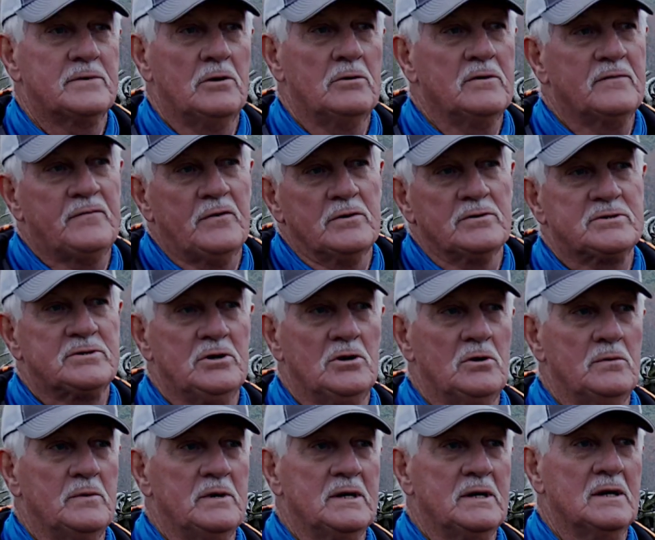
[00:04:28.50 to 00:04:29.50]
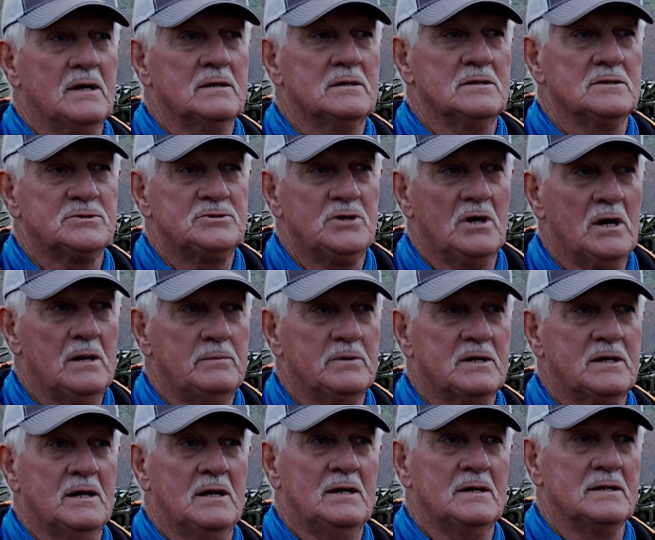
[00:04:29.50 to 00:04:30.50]
Tony first told me he got this job,
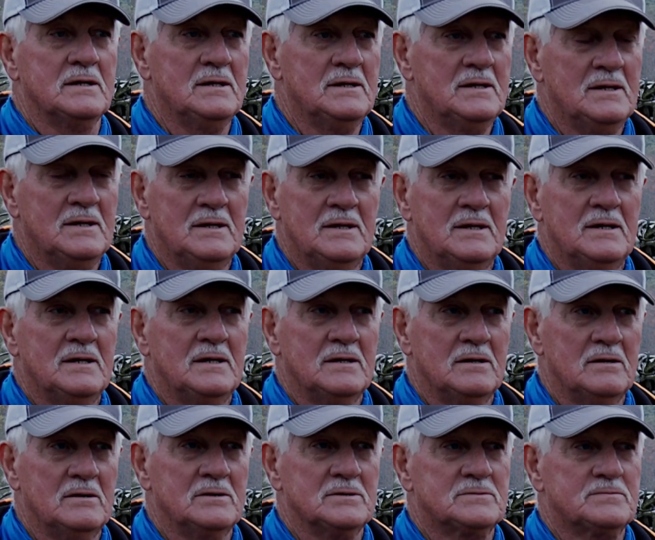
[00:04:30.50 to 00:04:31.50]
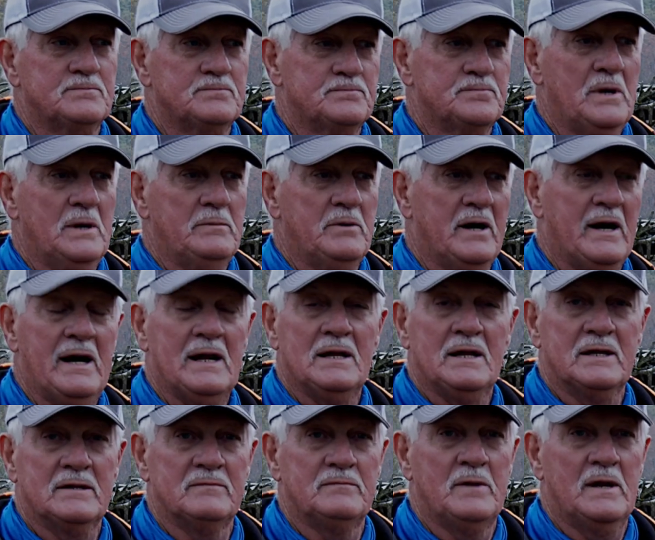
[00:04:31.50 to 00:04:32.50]
it kind of, you know, it's probably a
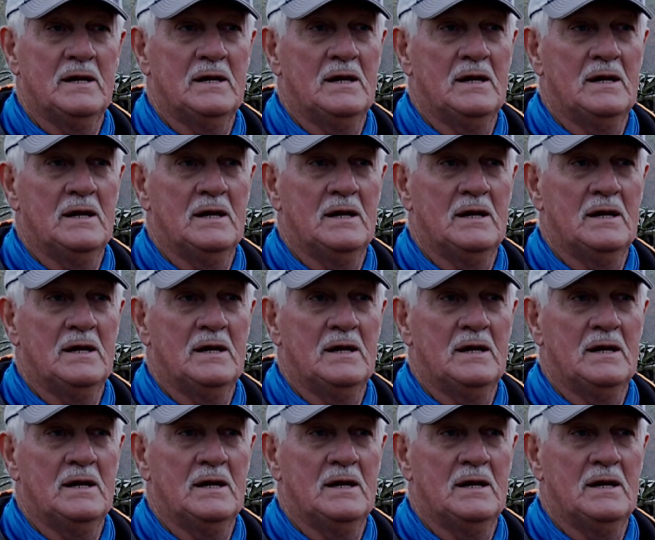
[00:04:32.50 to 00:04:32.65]
highlight of my